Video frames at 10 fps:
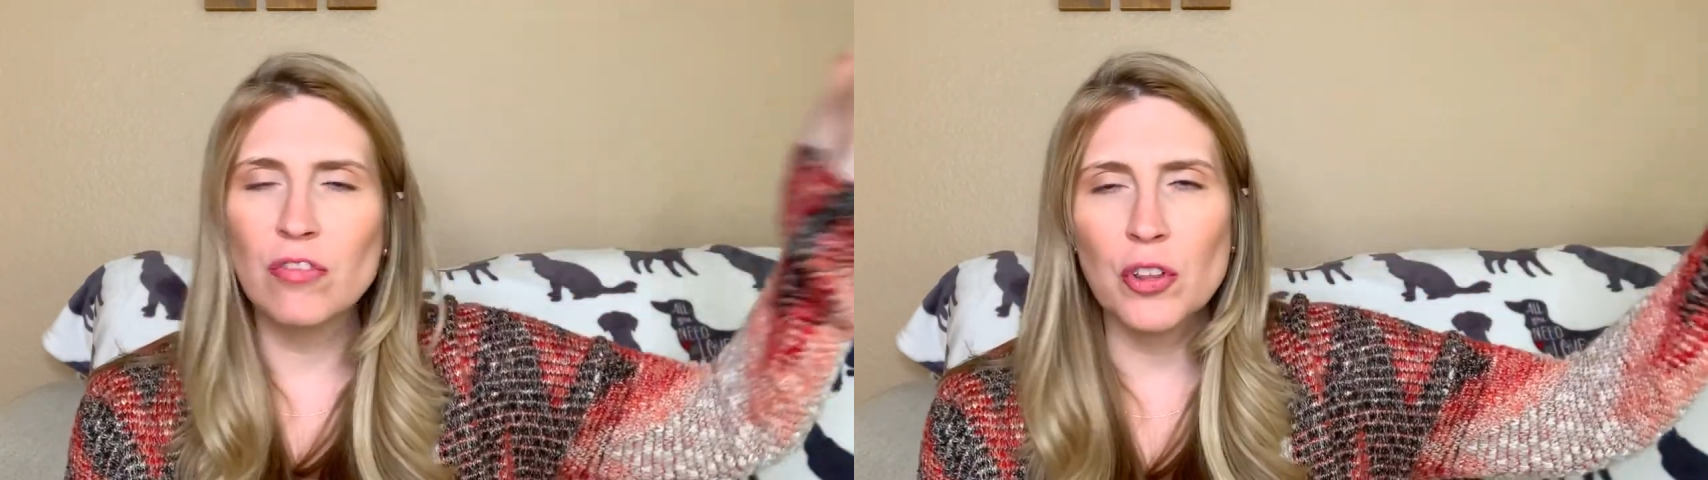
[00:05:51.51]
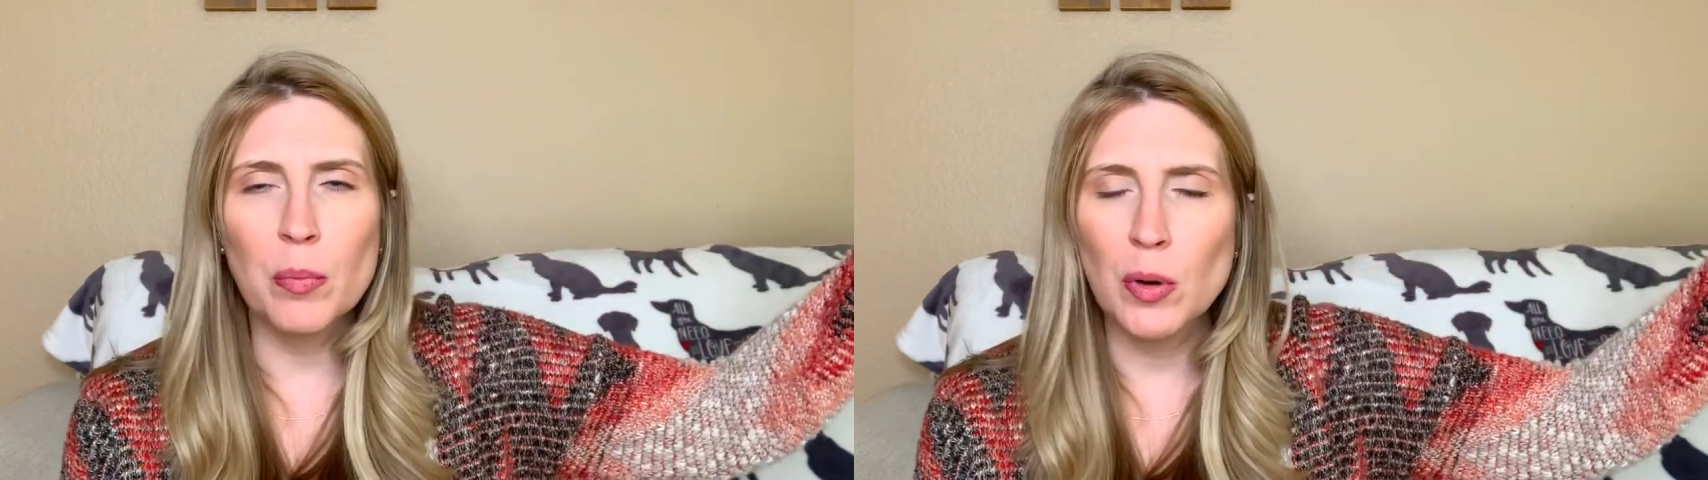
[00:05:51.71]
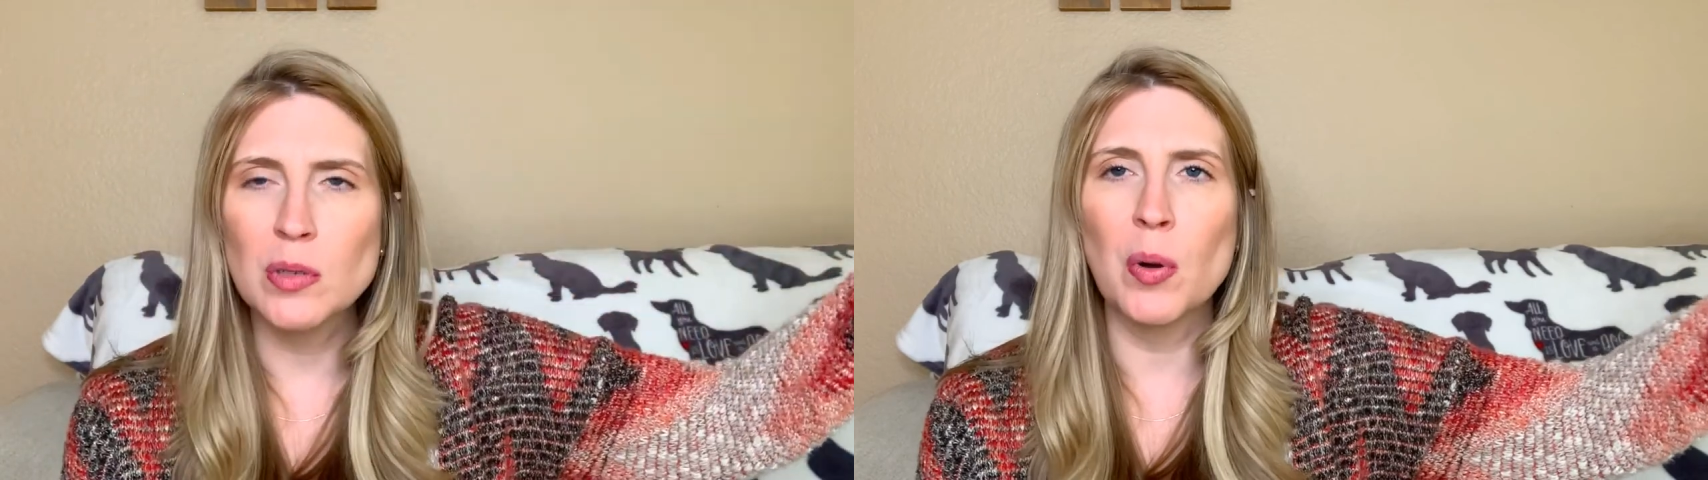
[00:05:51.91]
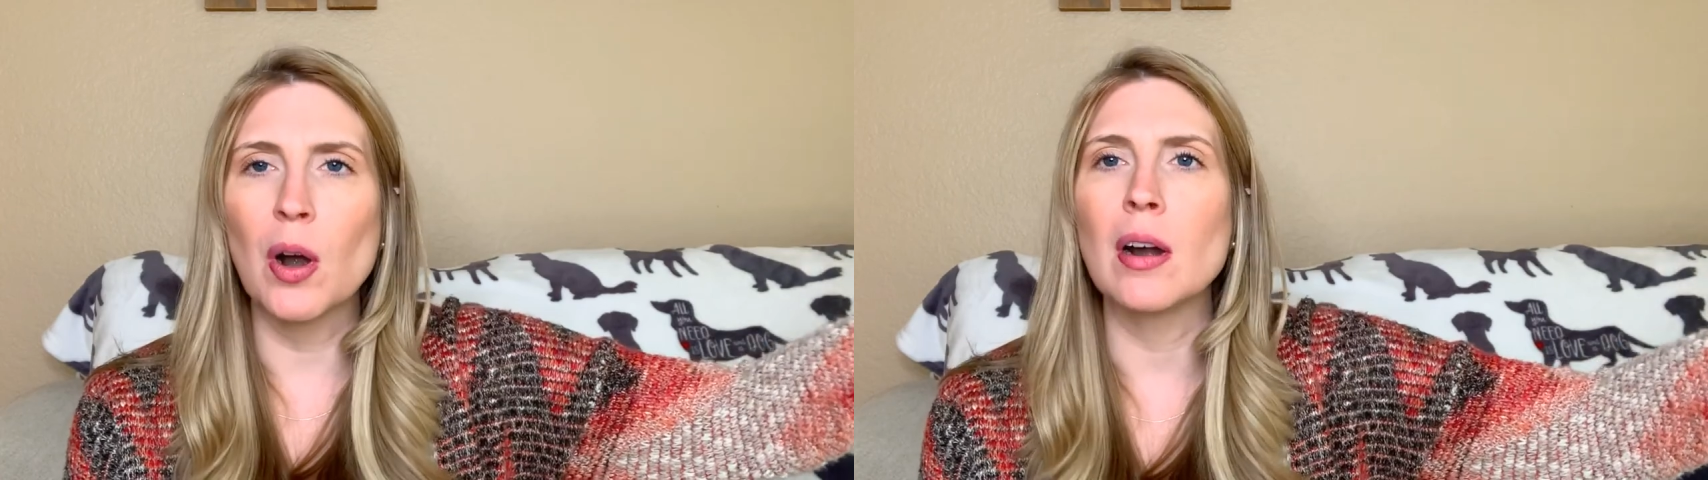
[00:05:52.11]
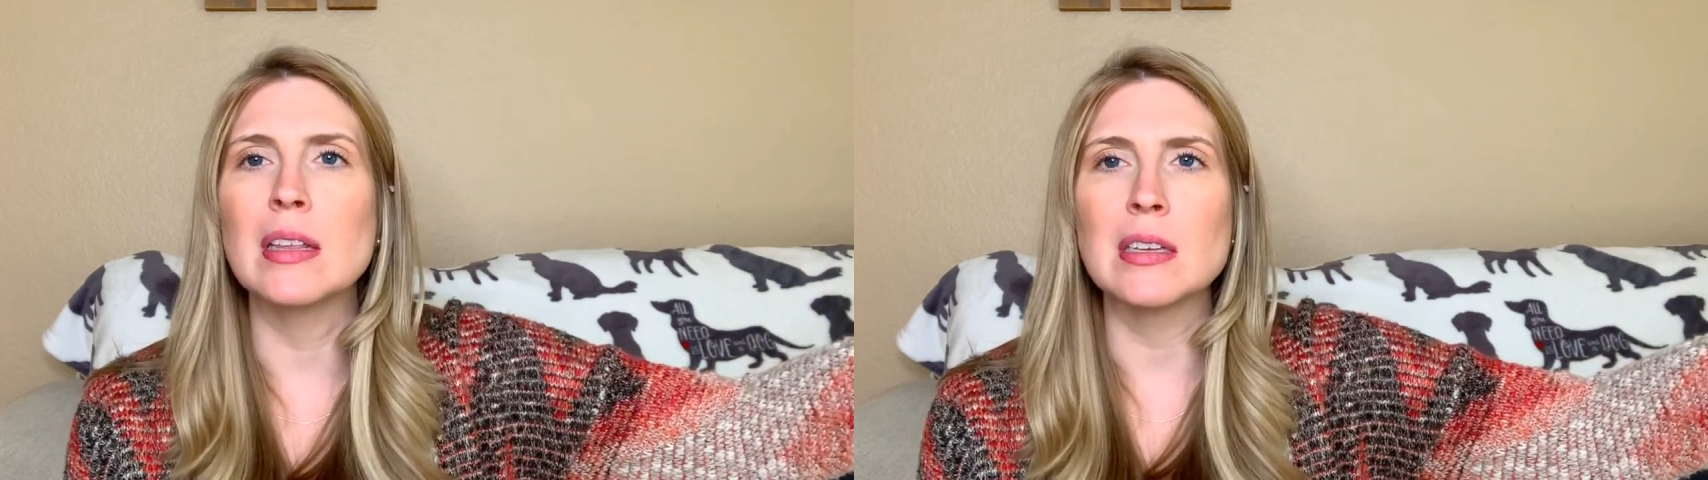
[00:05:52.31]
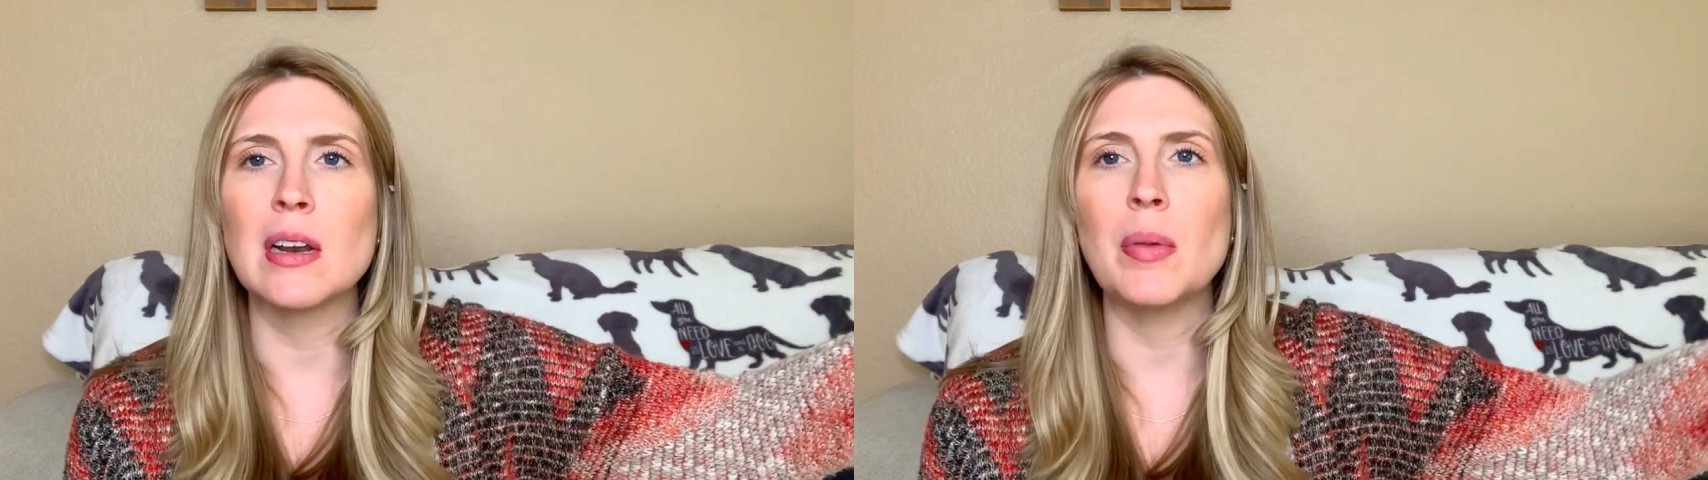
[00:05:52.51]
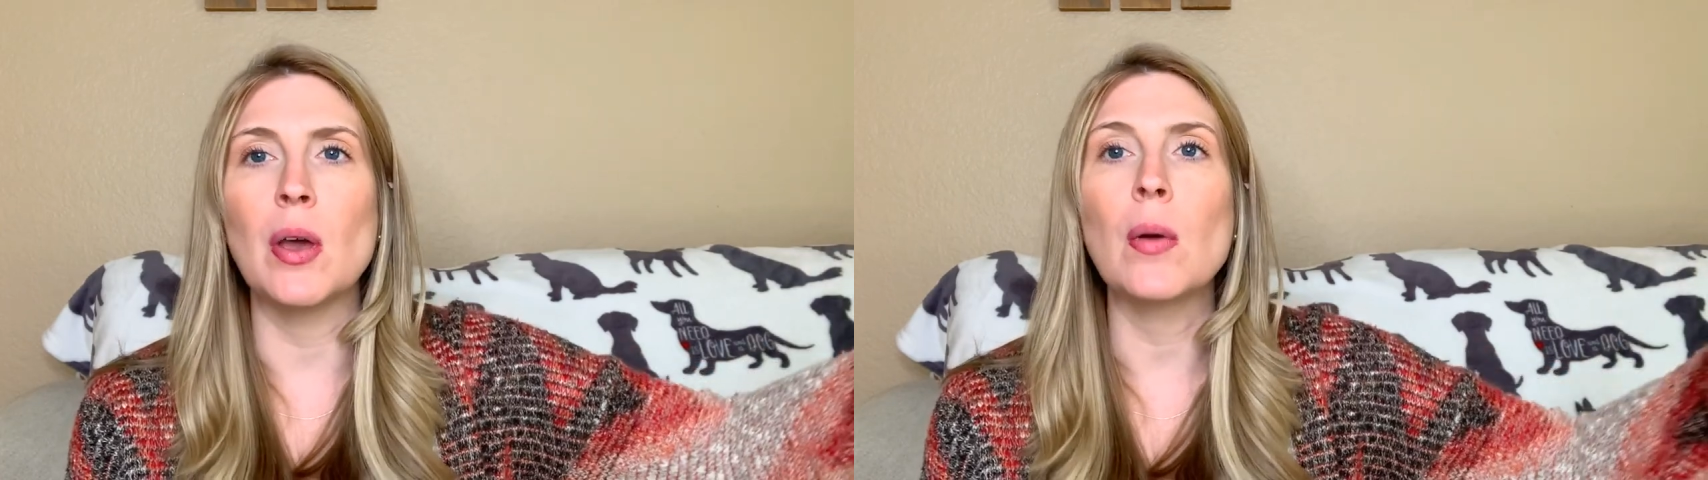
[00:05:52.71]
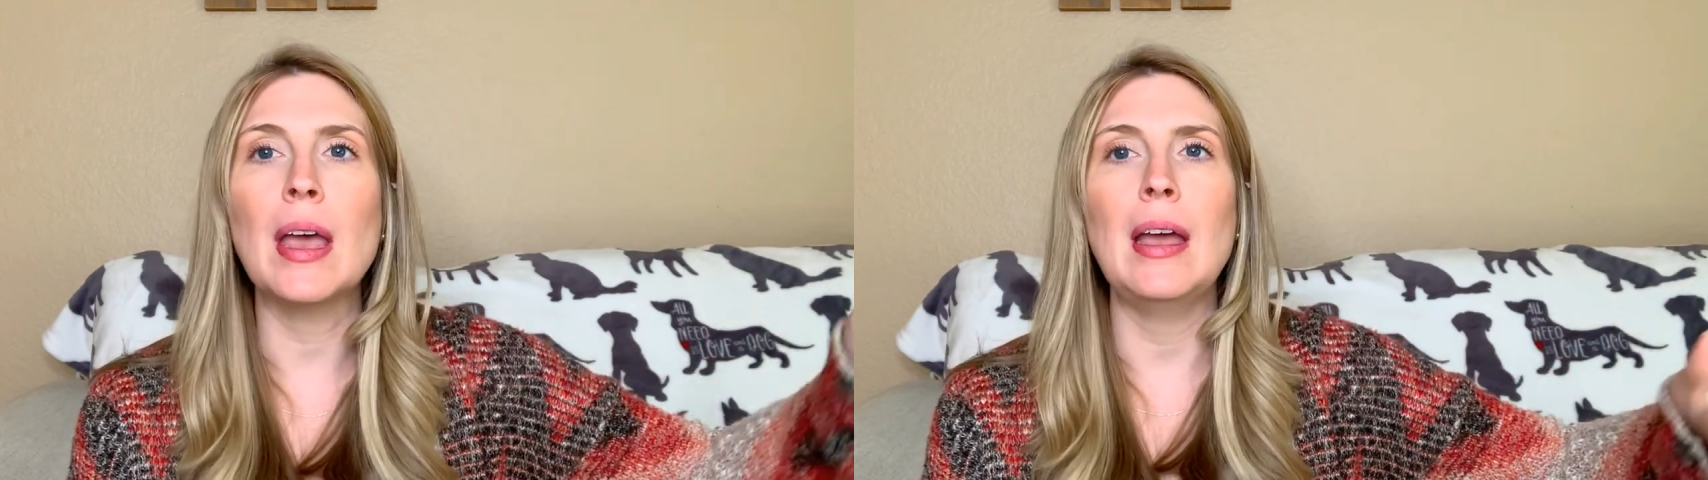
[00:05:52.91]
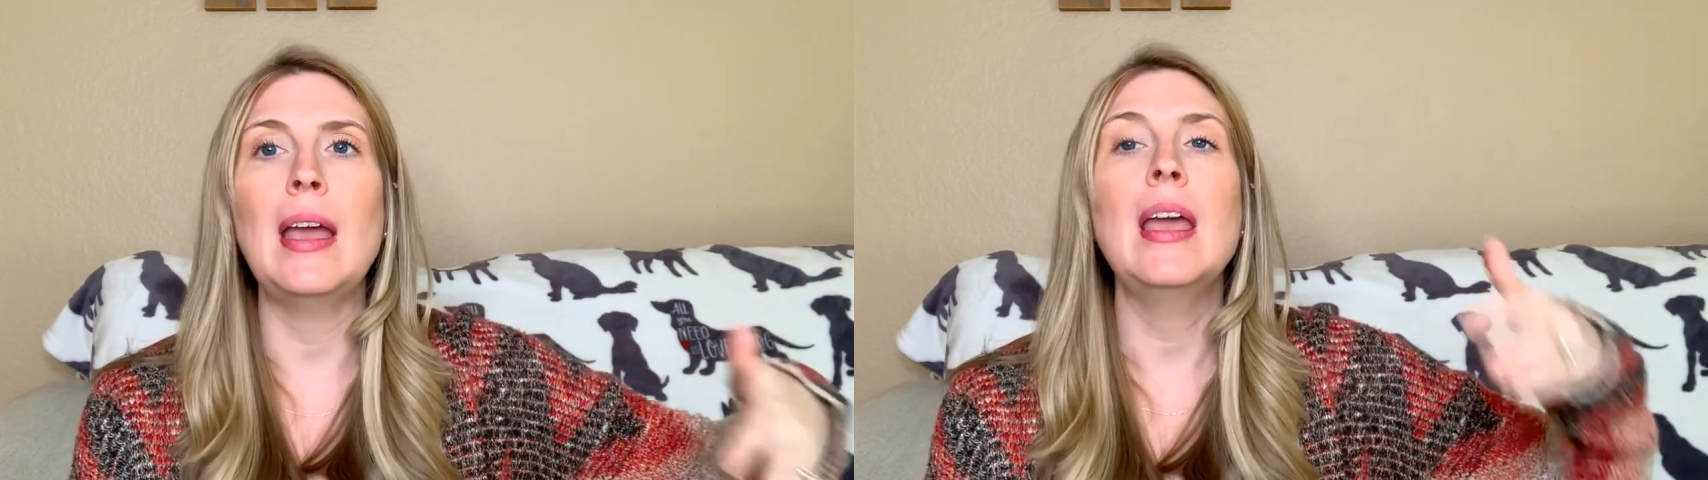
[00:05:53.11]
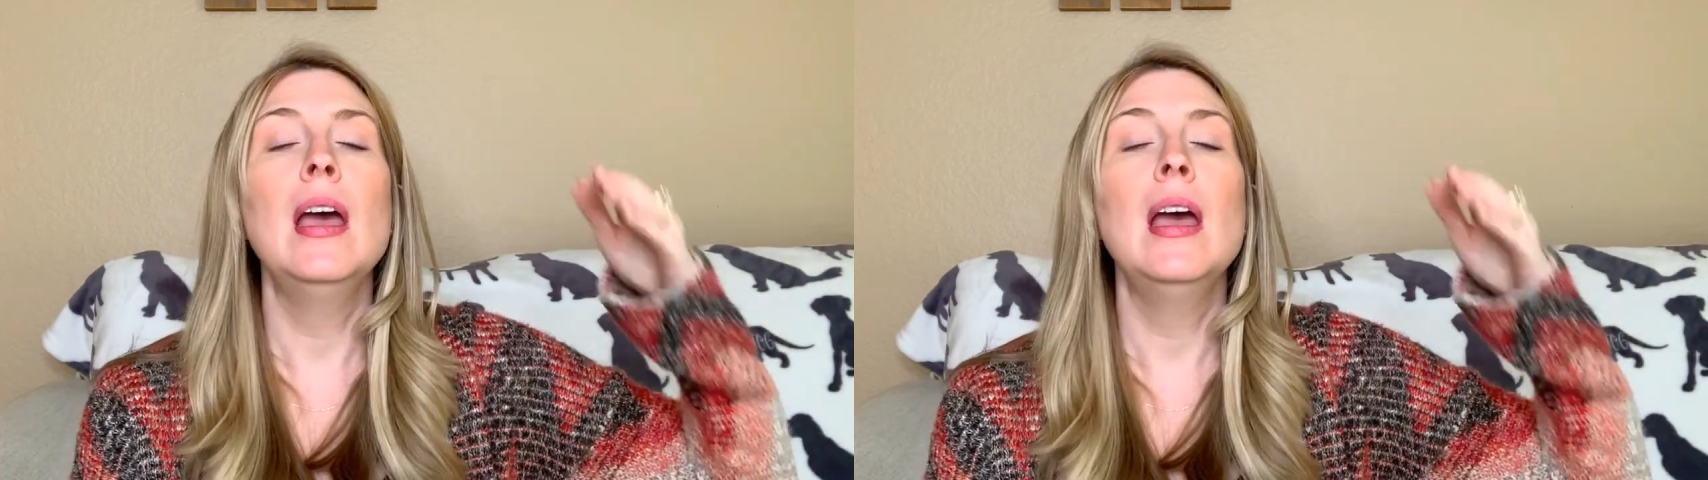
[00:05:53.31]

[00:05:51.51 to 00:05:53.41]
for the most part it's gonna be okay.